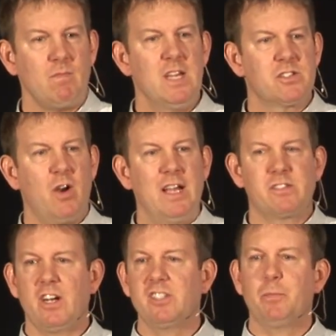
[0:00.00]
And so I'd
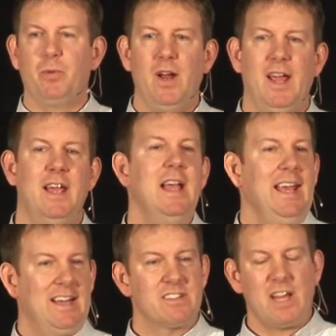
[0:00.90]
start to pray.
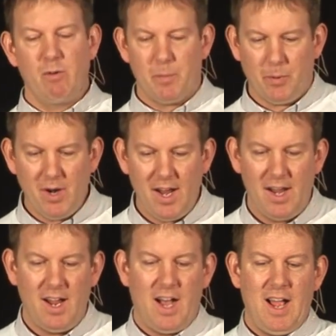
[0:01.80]
And as I would
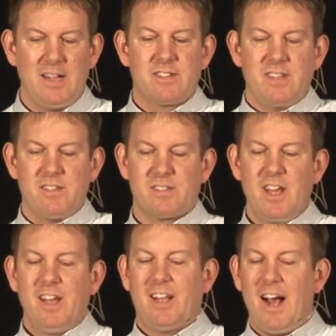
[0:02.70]
pray, I'd sense
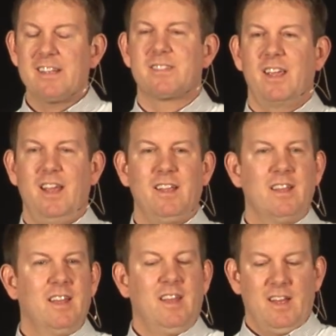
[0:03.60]
God saying,
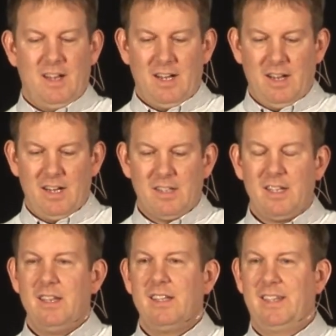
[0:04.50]

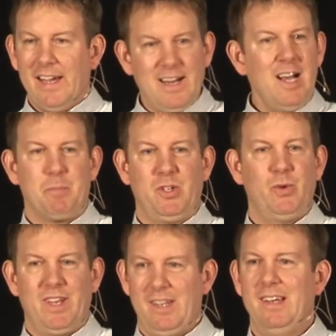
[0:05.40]
get up, you
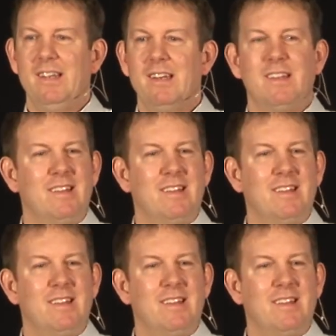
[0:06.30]
idiot.